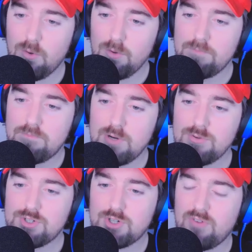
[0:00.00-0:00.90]
old
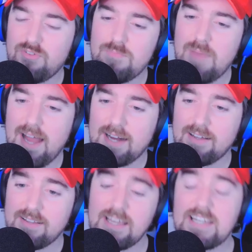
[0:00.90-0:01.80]
boot trophy back.
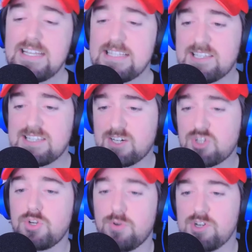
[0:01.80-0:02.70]
They need the 6
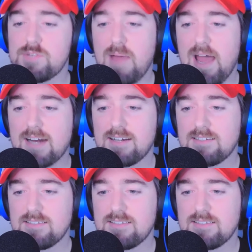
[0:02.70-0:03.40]
shooters back.